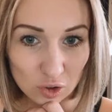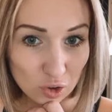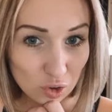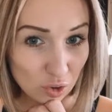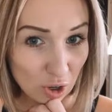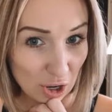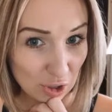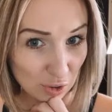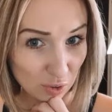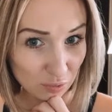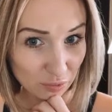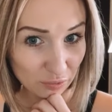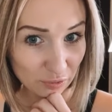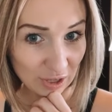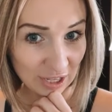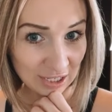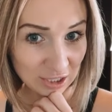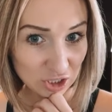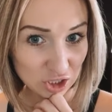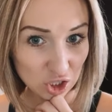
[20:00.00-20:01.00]

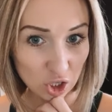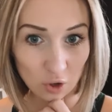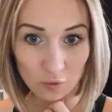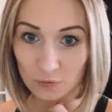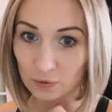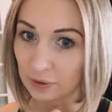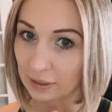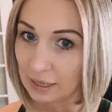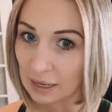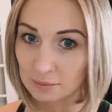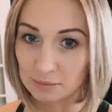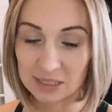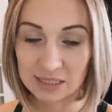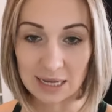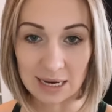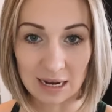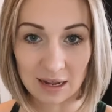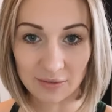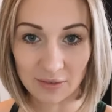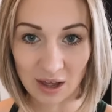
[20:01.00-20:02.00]
Krakovich. Hopefully I'm
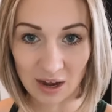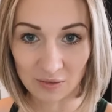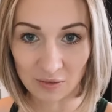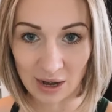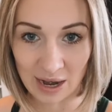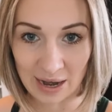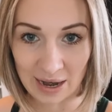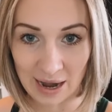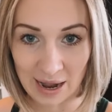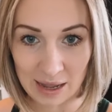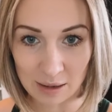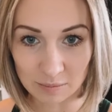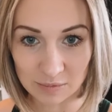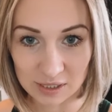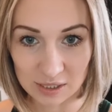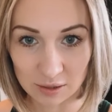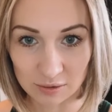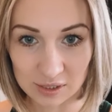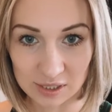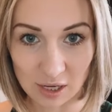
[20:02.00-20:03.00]
saying that right. I am
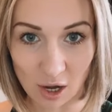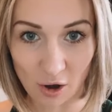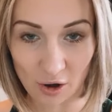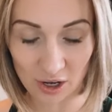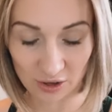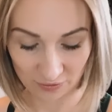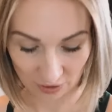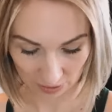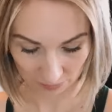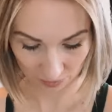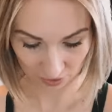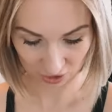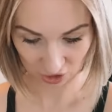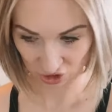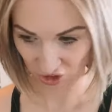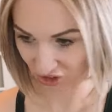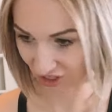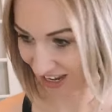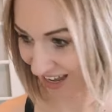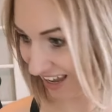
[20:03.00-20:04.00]
so sorry if I
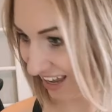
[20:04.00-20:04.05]
butchered